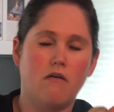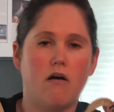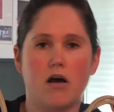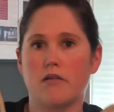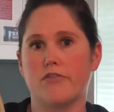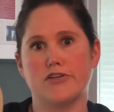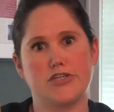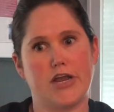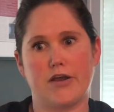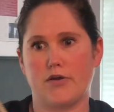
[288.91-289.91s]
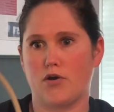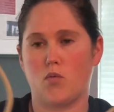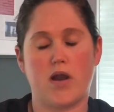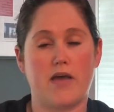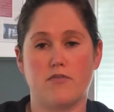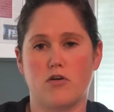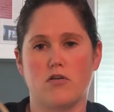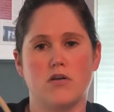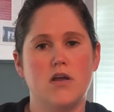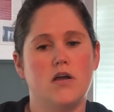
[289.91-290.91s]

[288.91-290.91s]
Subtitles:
on the chair or whatever,